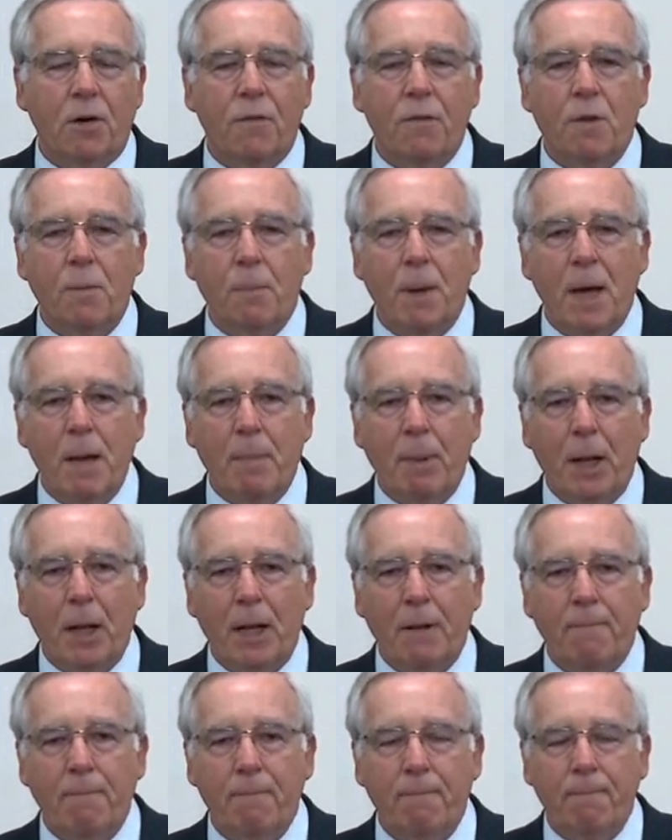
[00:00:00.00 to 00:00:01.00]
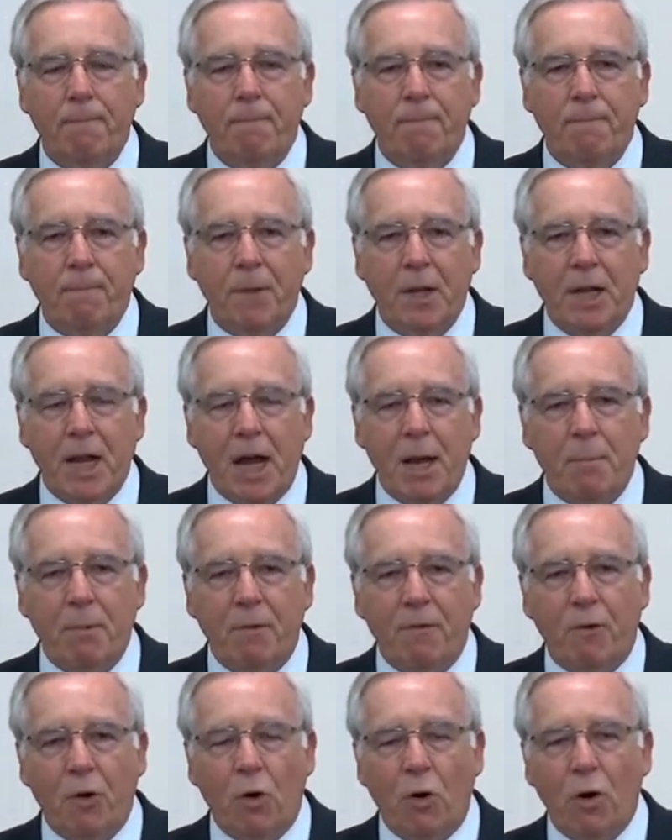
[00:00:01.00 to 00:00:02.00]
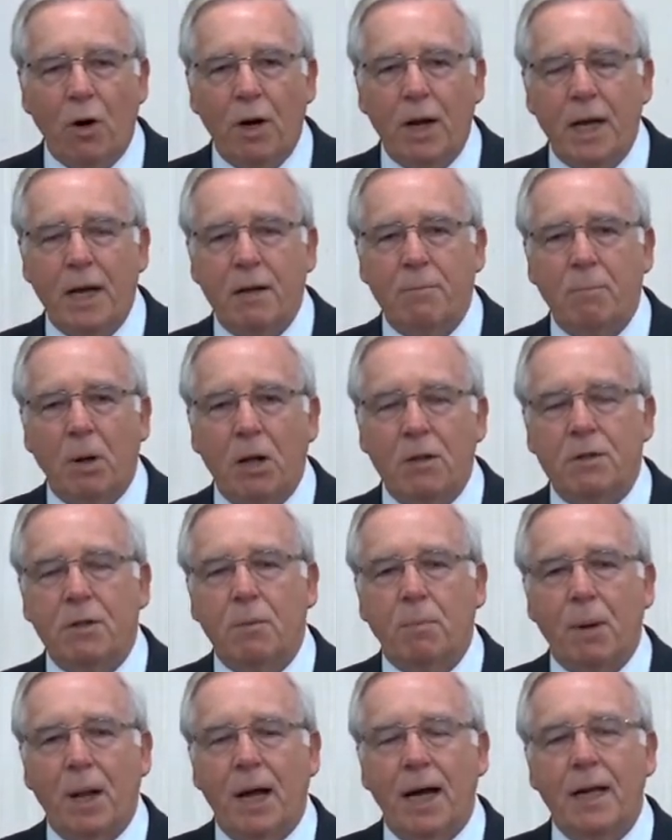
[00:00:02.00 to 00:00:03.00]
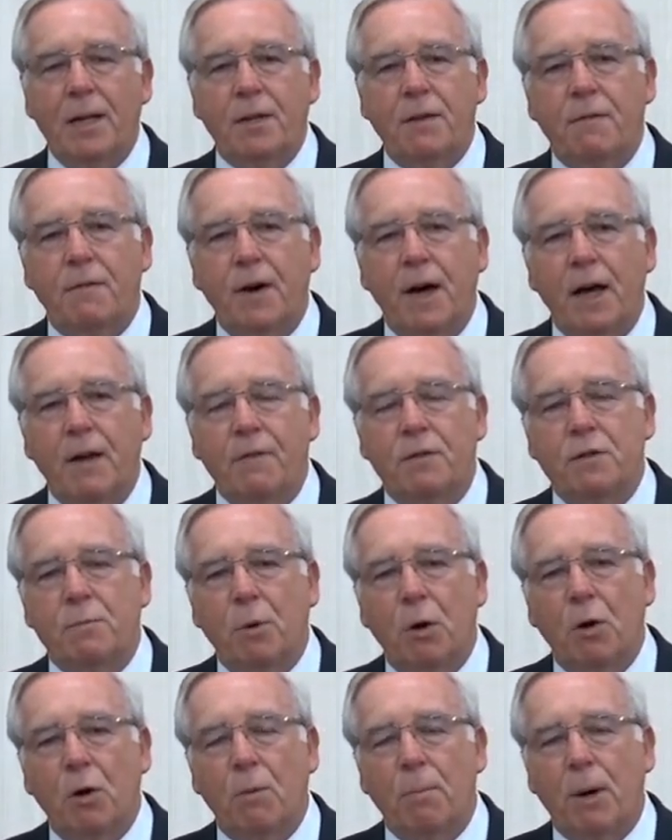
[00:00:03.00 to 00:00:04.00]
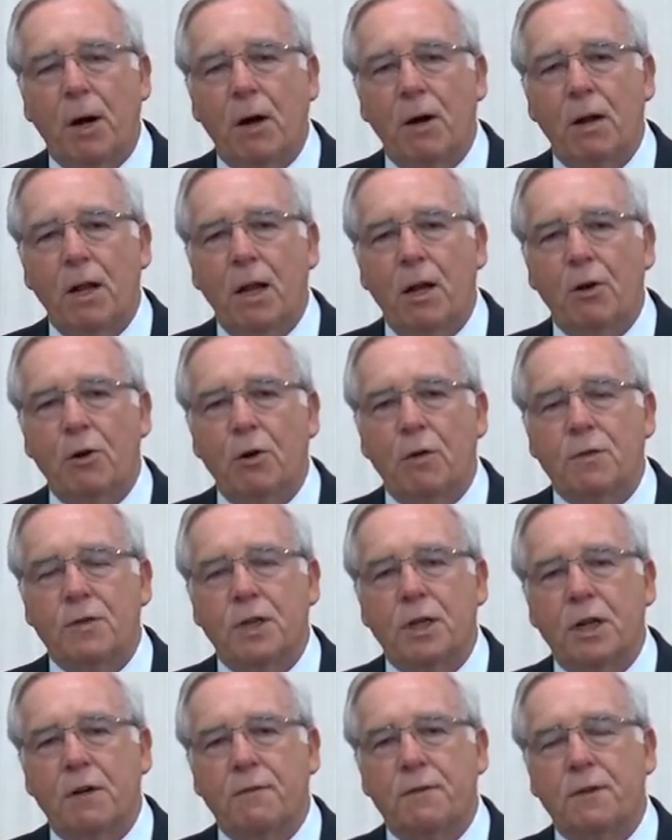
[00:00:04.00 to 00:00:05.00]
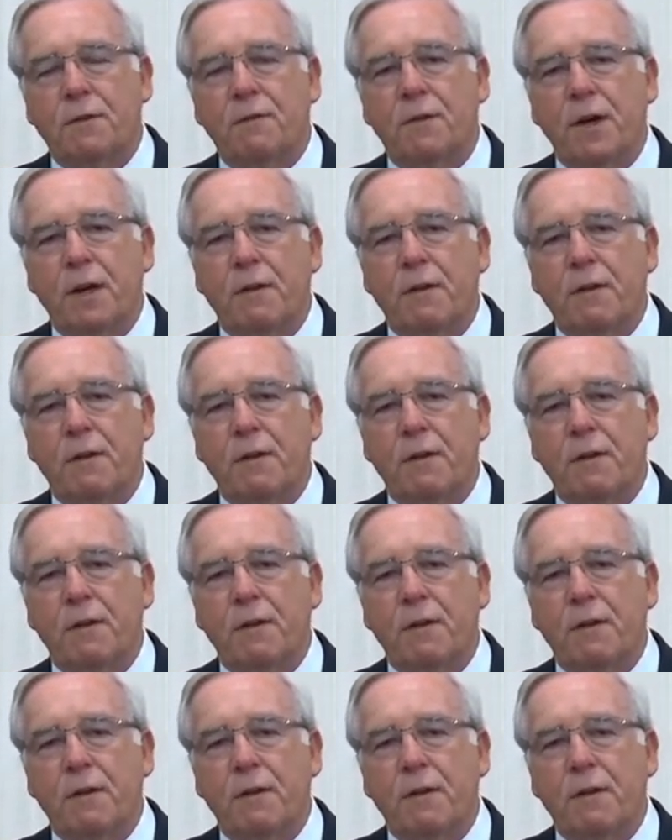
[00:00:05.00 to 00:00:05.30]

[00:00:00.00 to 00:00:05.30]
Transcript: the people. The day before, he had multiplied the five small barley loaves, enough to feed